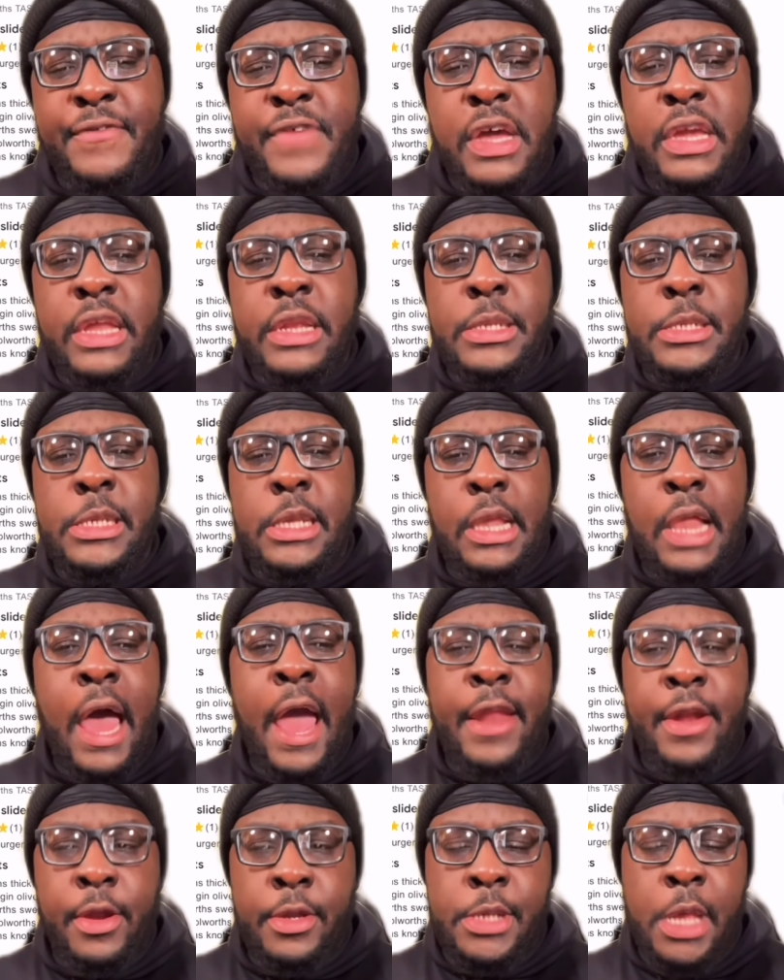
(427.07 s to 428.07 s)
fucking
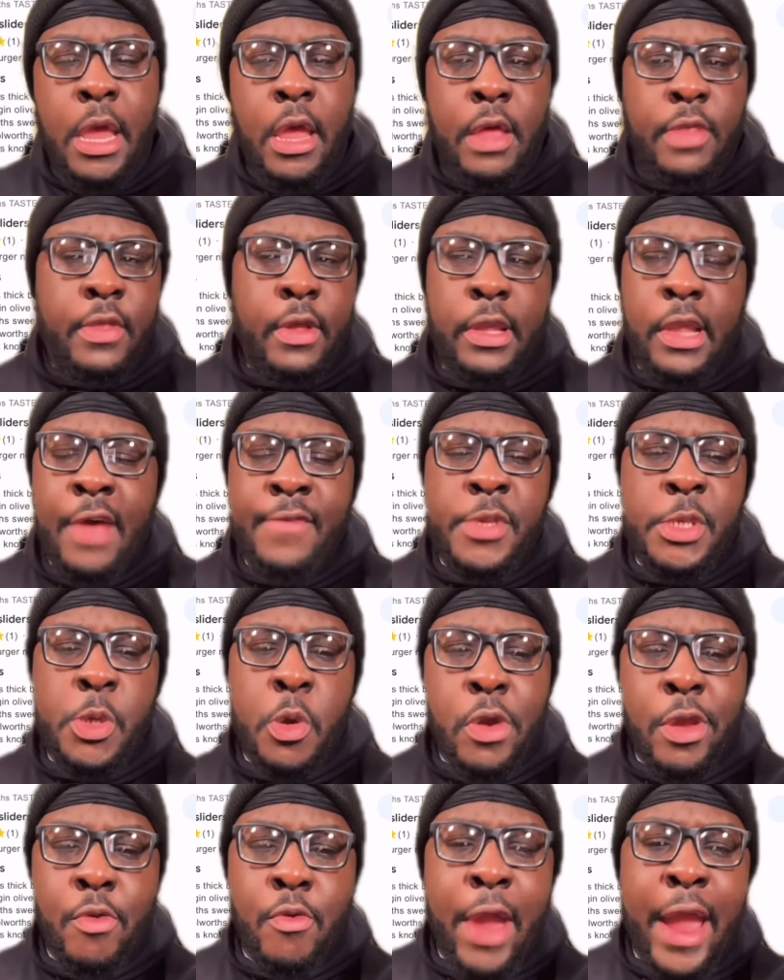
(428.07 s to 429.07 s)
sliders. The love
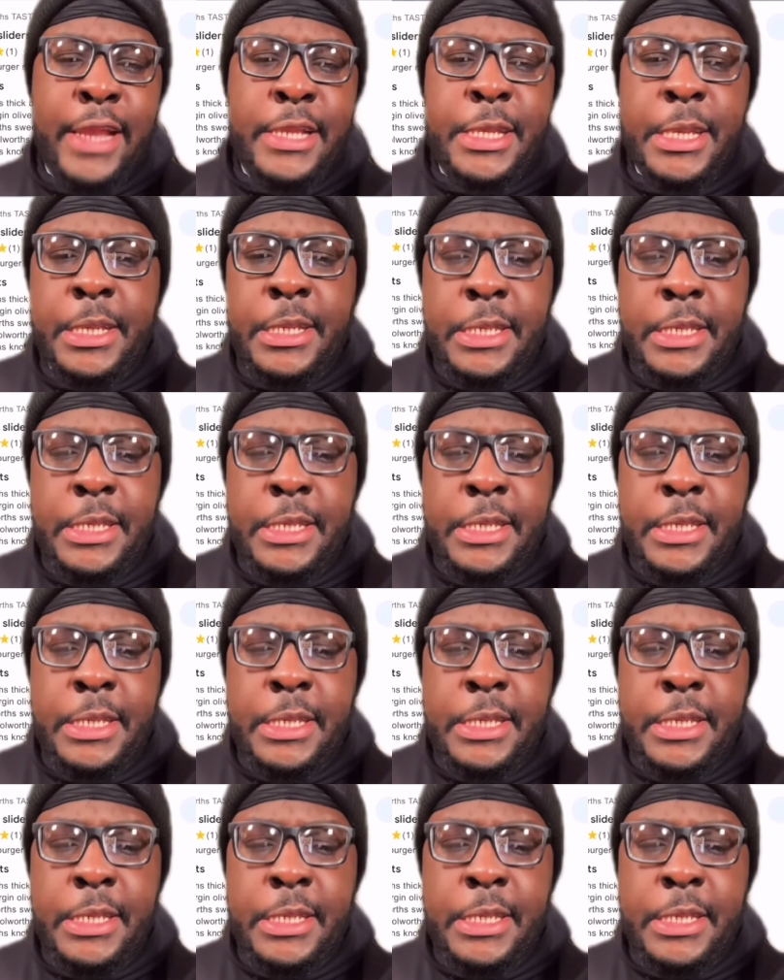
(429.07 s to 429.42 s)
story writes